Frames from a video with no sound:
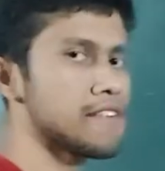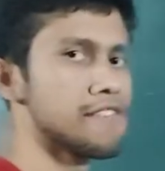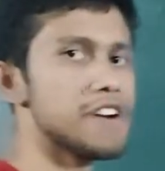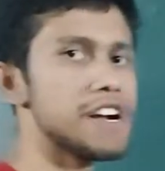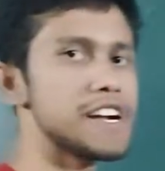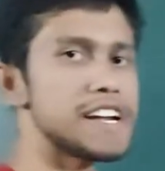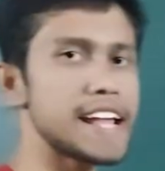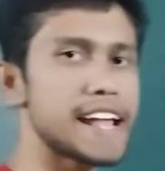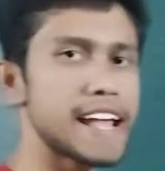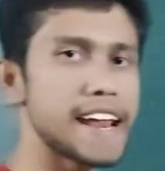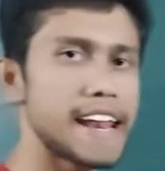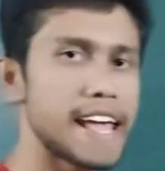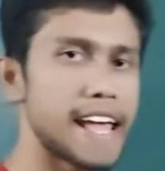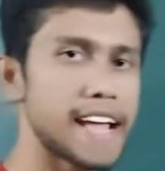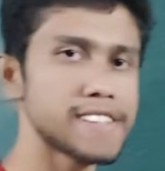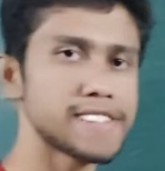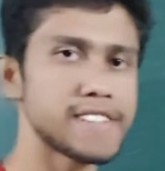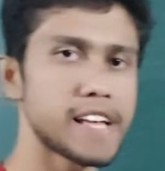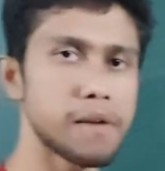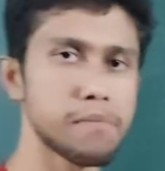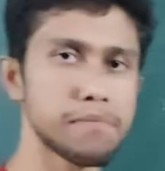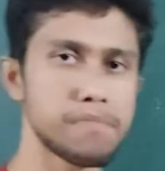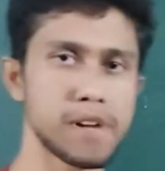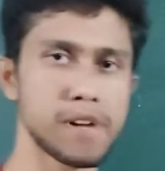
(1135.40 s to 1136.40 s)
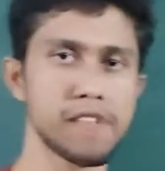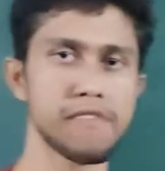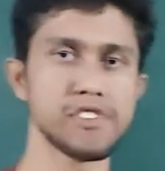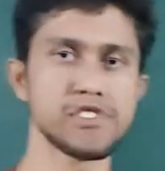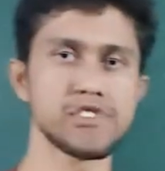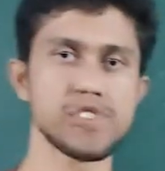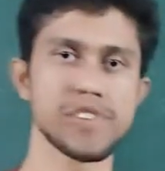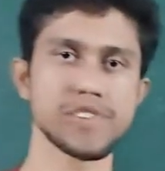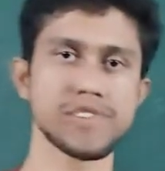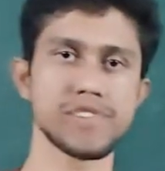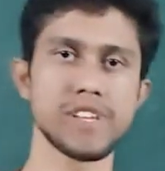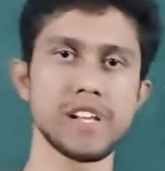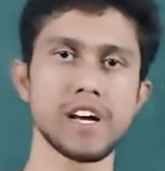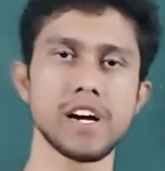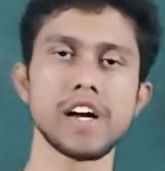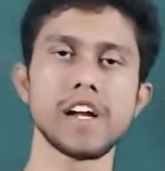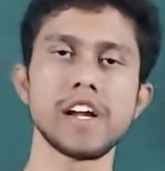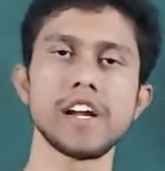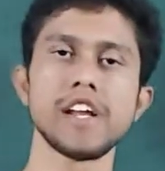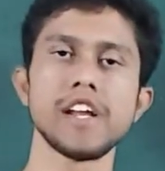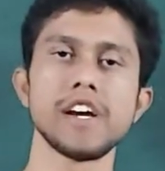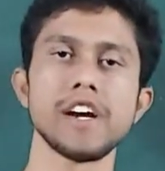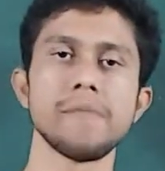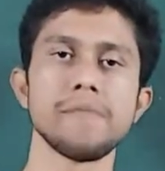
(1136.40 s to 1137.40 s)
we'll take an example which you have seen
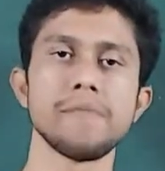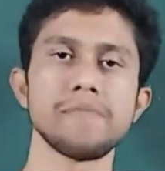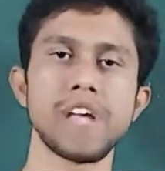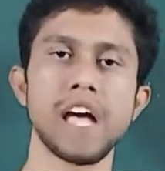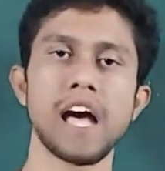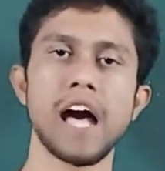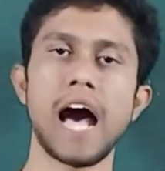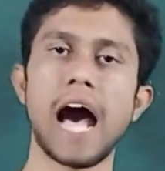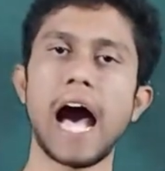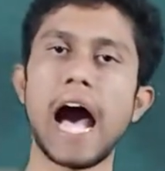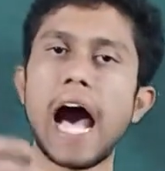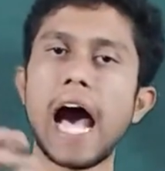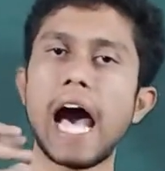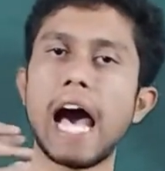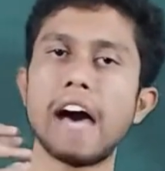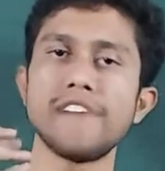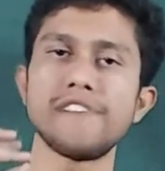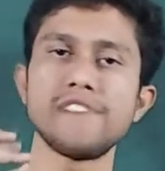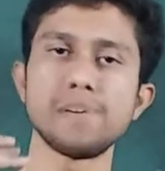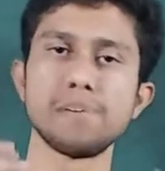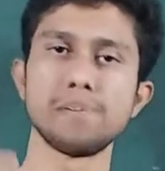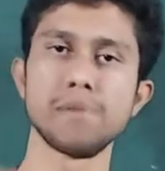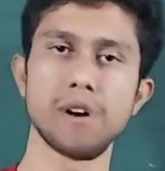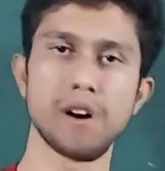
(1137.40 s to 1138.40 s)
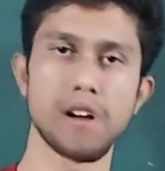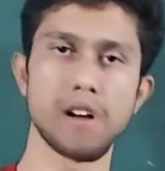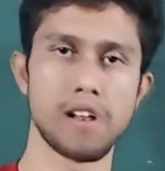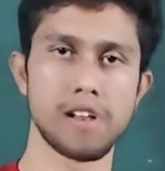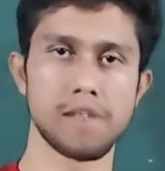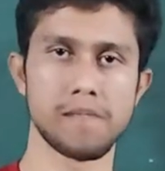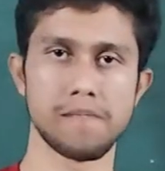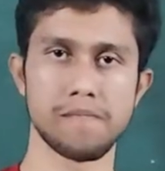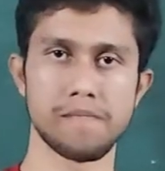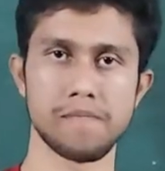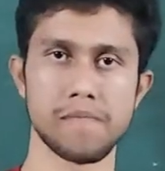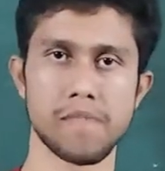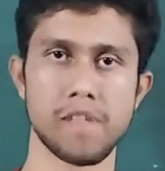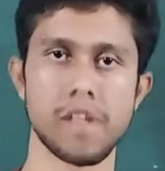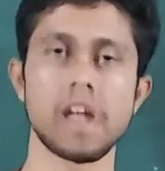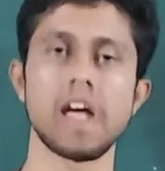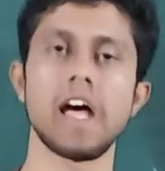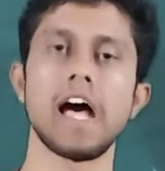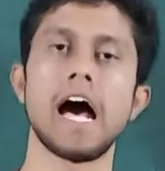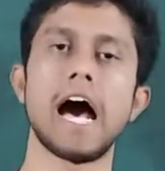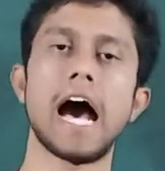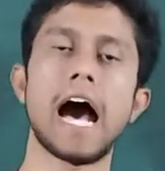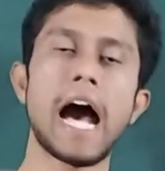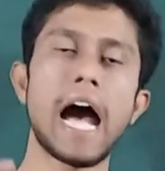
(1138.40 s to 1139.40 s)
earlier. I have a ball.
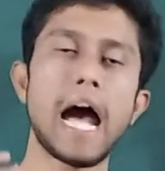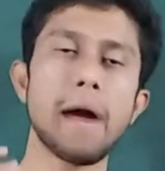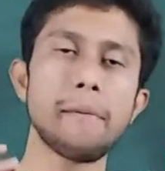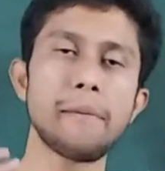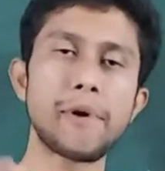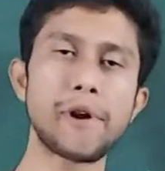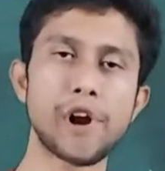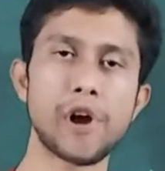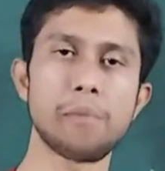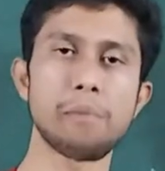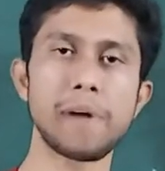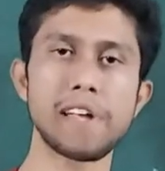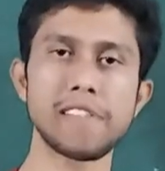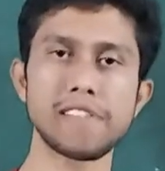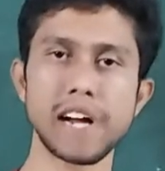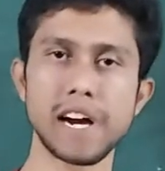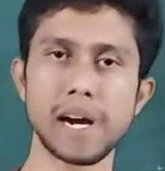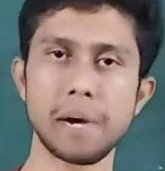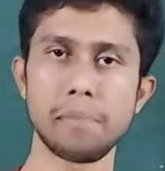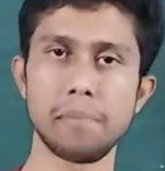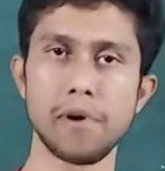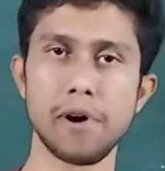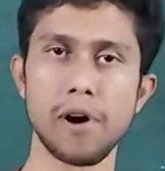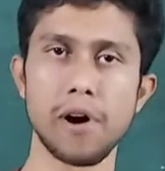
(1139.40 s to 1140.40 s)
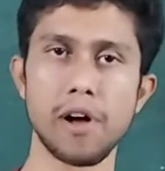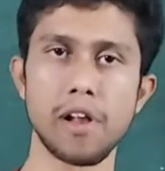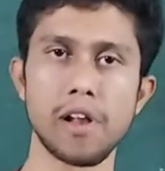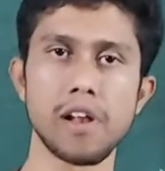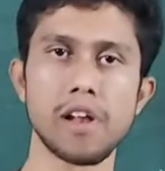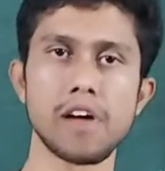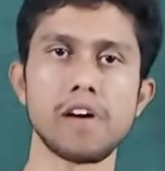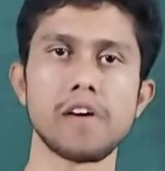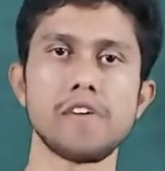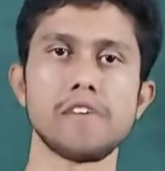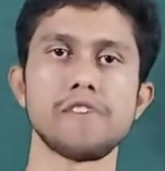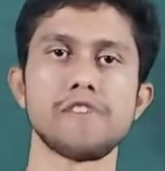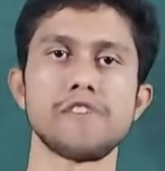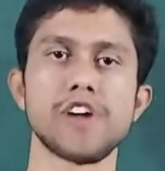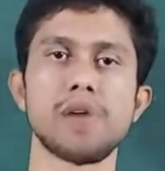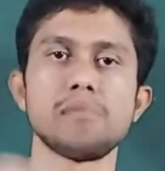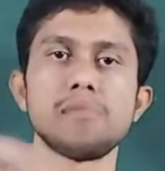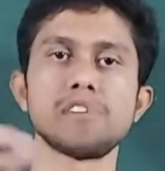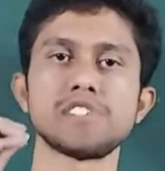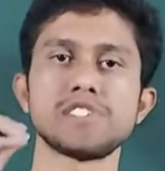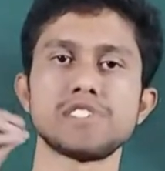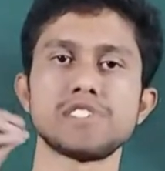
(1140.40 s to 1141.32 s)
I am dropping that ball from